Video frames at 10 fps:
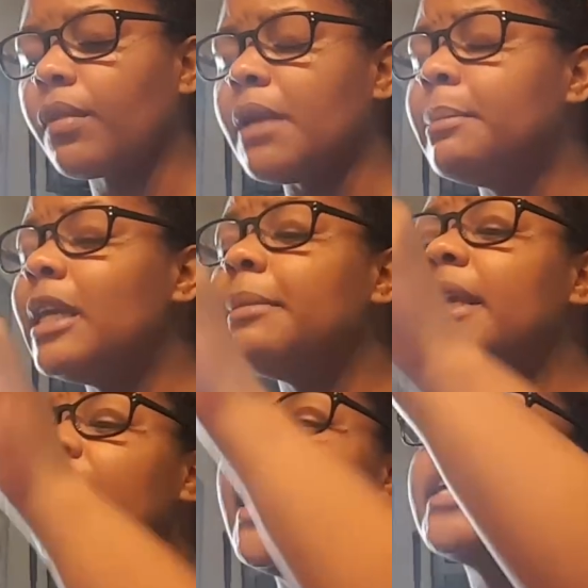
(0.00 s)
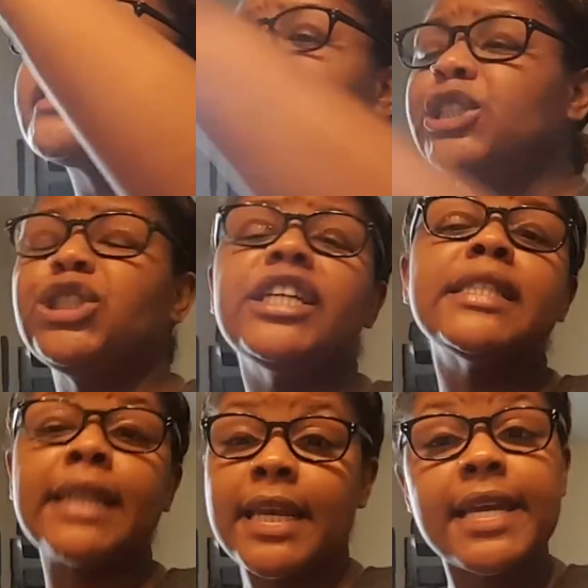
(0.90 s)
Mimi says
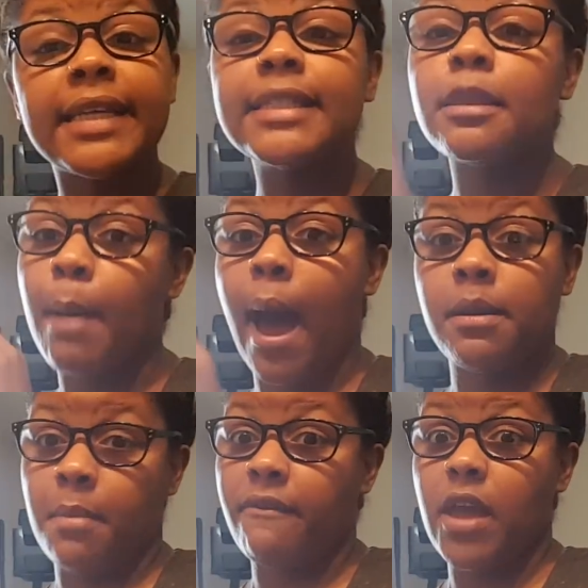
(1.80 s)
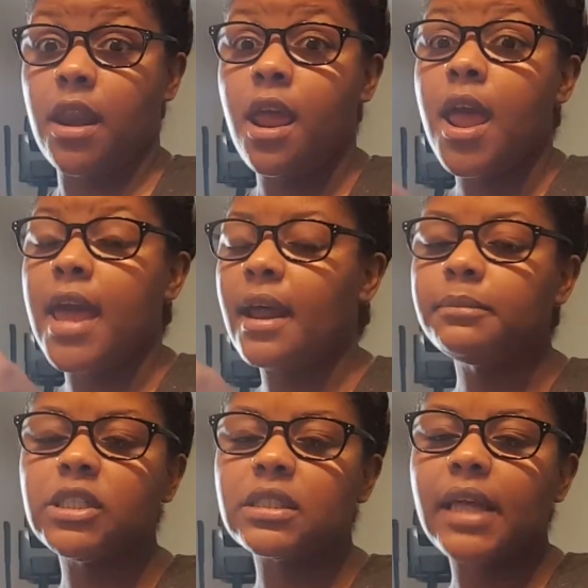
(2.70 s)
she's gonna get to the bottom of it. And
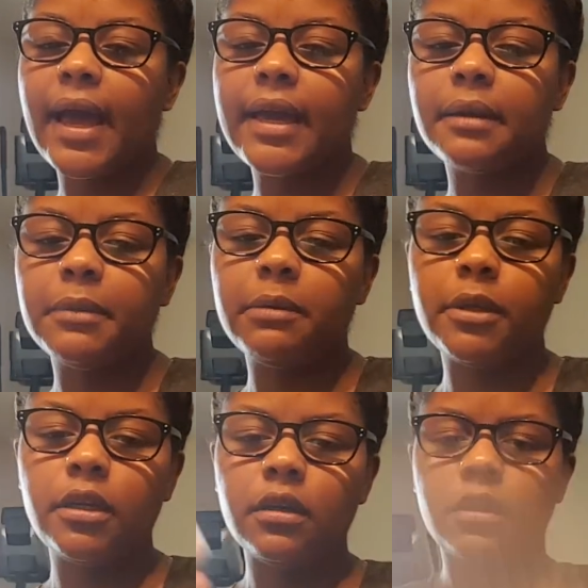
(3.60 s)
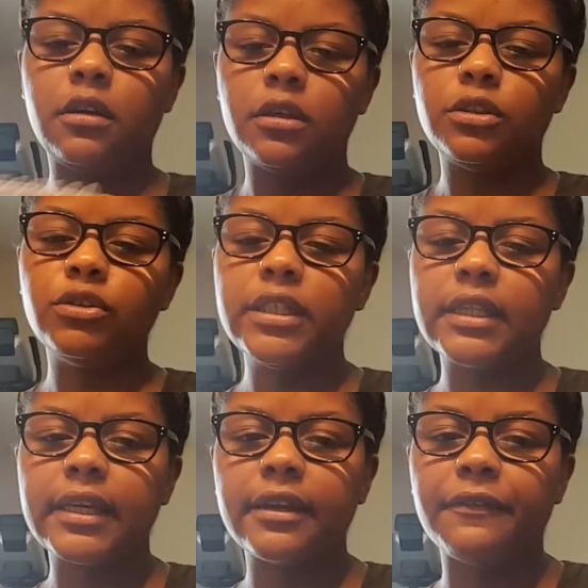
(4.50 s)
I'm just like, Mimi, you need
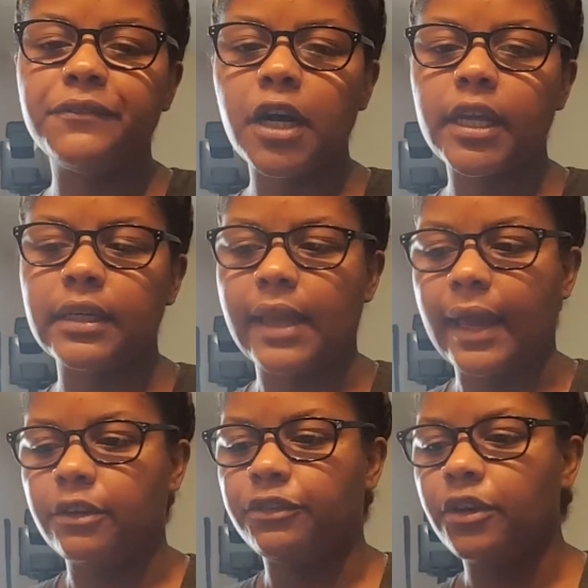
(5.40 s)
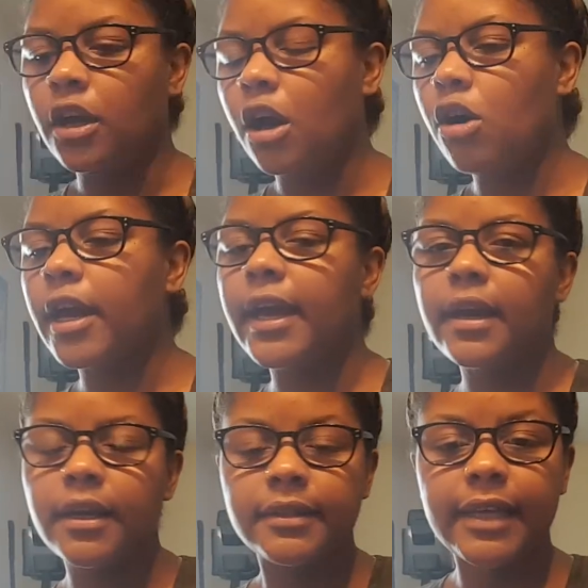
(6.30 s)
to get a fucking life.
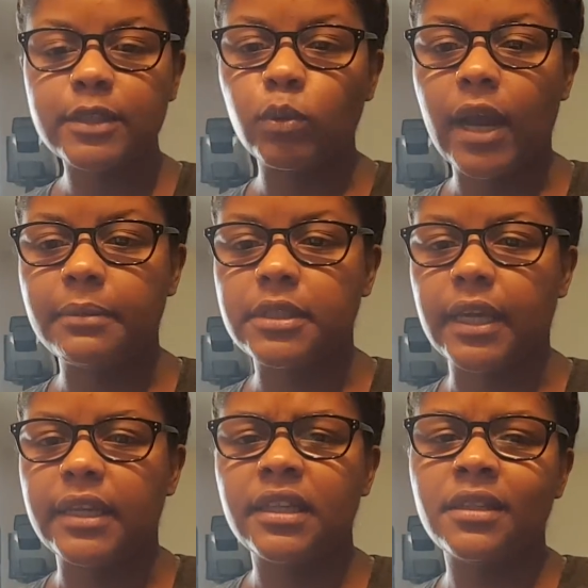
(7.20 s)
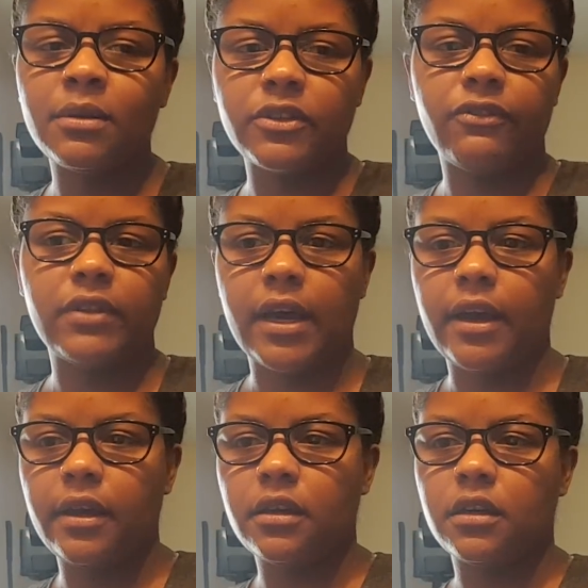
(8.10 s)
Okay? That's what I'm saying. I think that was a
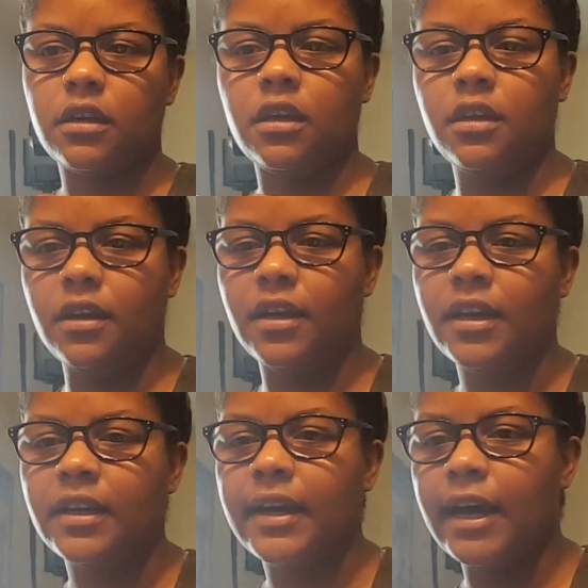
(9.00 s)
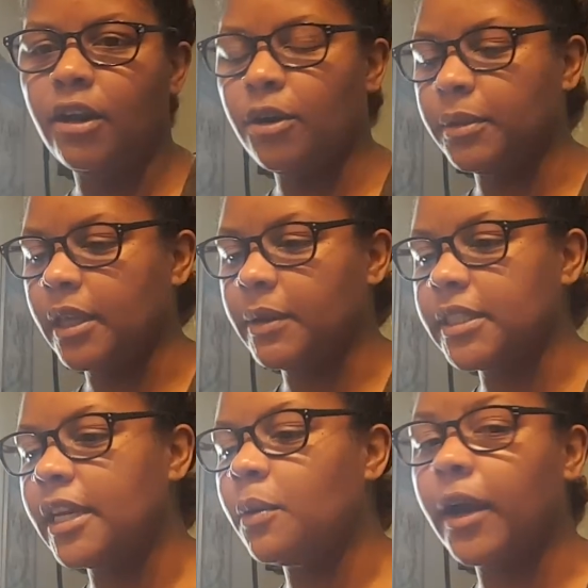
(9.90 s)
fly. I don't know what that
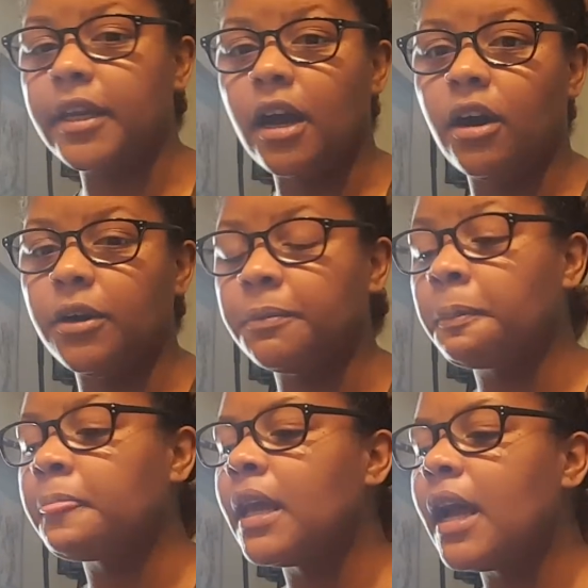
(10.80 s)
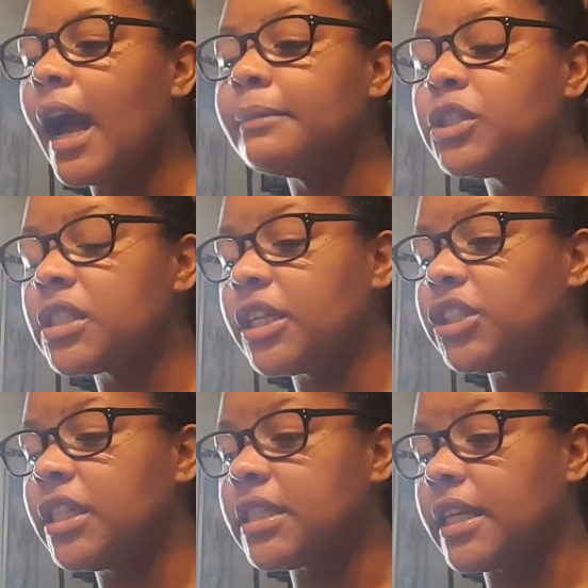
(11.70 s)
was. Anyway, y'all, I'm just saying
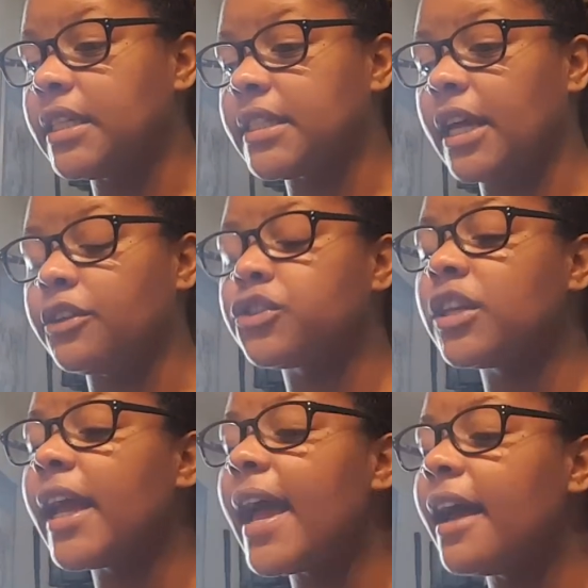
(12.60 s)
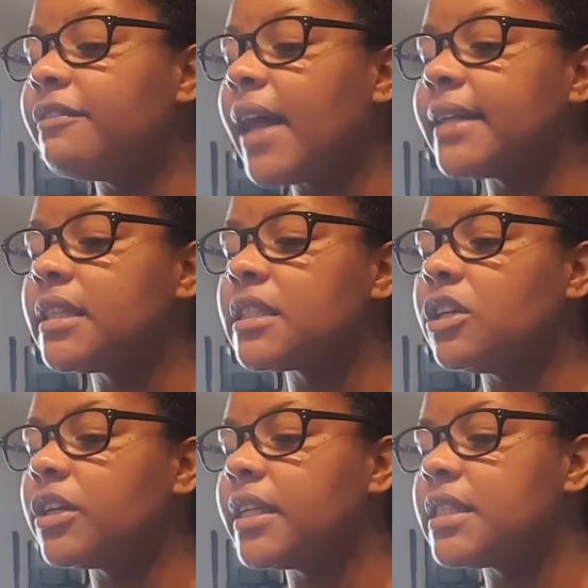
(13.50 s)
she needs to get it together. So they have like this
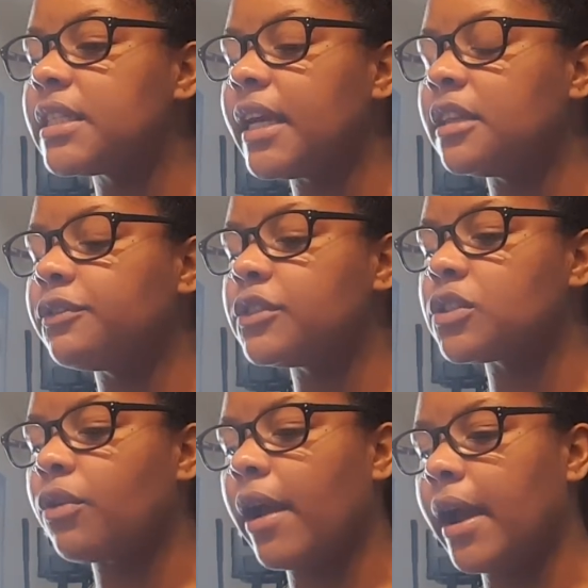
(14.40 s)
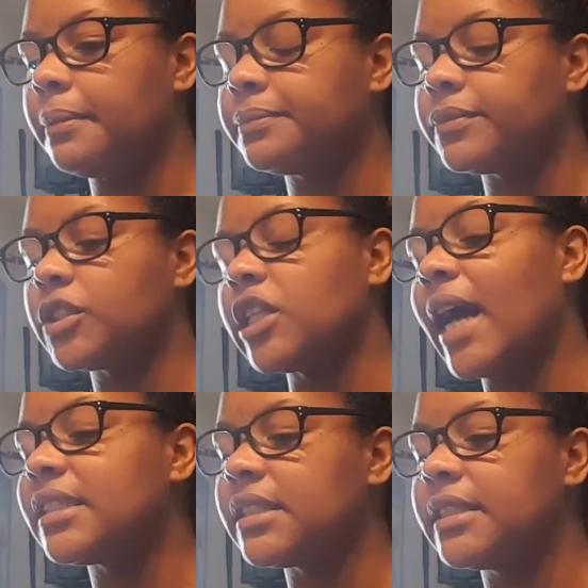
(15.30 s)
little get together for scrap.
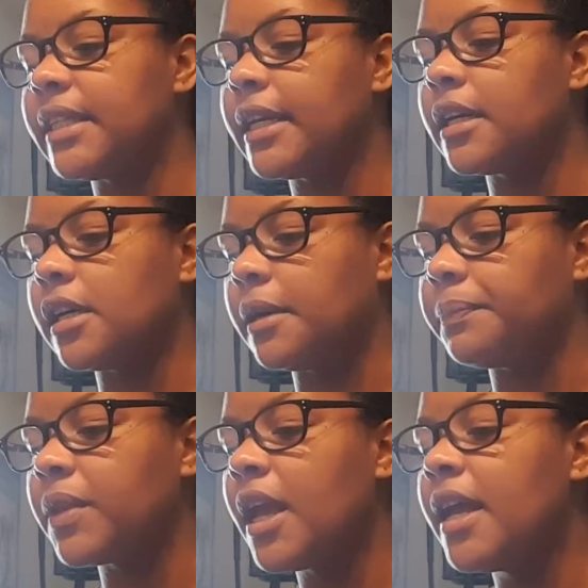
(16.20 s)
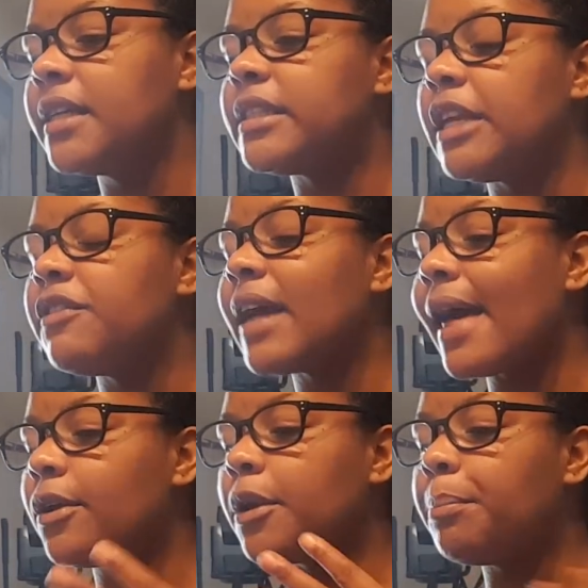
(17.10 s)
Jocelyn didn't come. Stevie
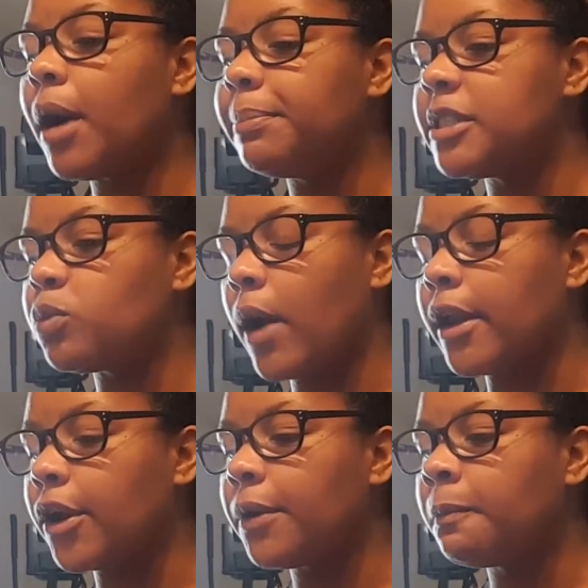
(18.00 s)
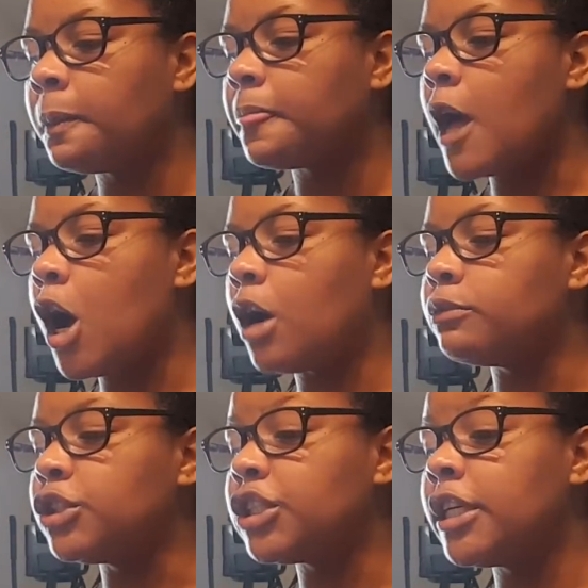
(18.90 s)
got on a puppy sweater.
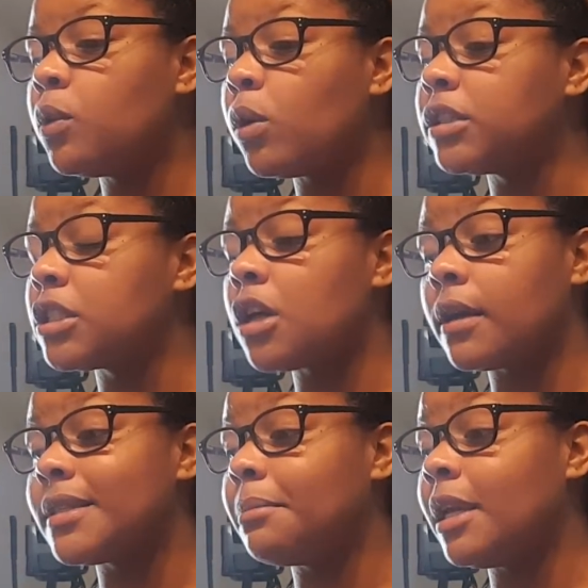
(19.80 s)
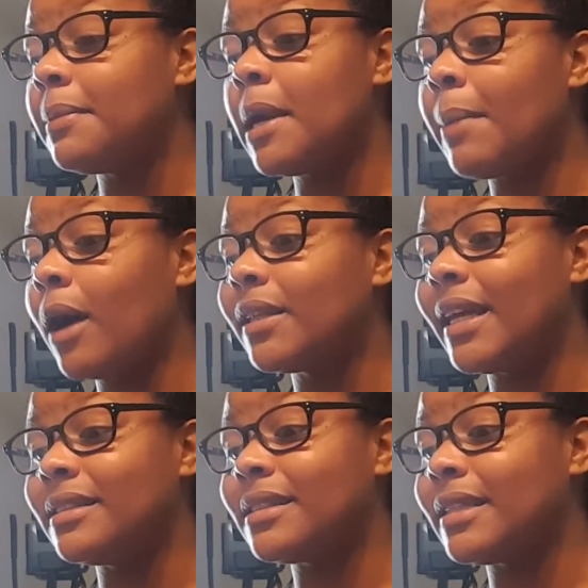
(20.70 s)
Rashida wants to talk to Mimi about
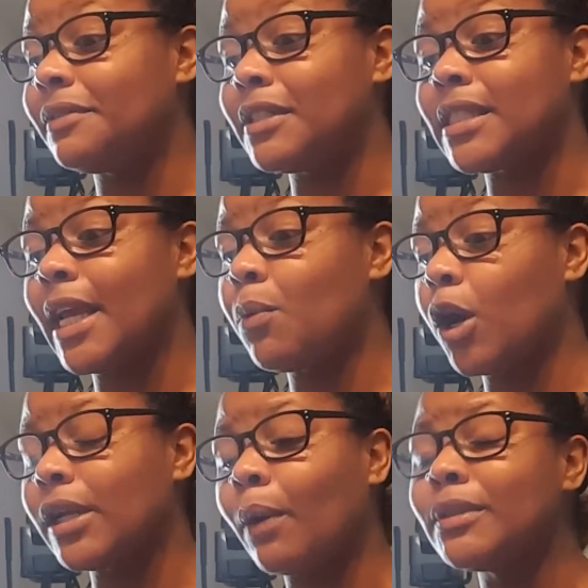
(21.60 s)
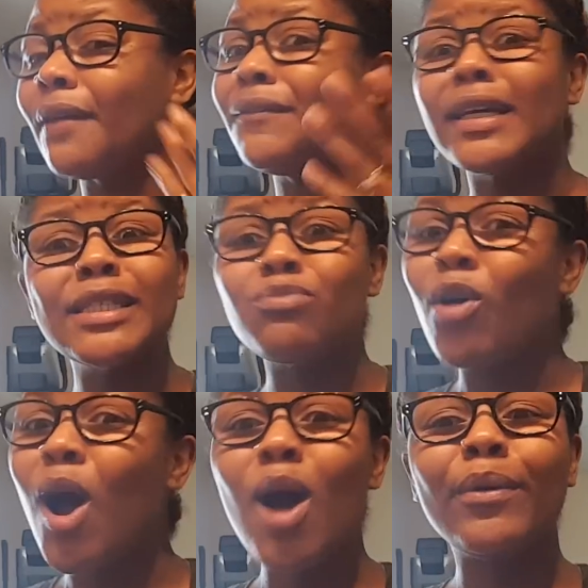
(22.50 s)
letting Stevie stay with her. Like, what the fuck is
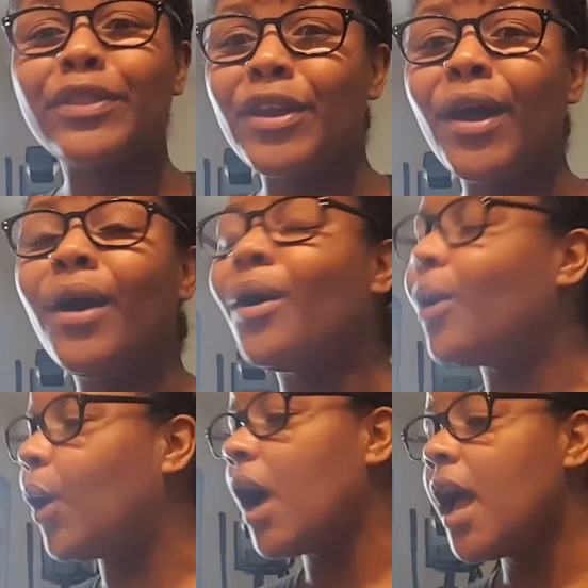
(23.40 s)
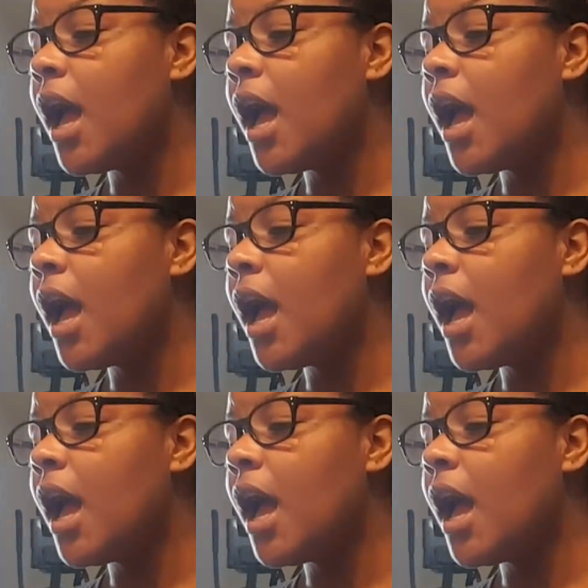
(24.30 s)
wrong with you?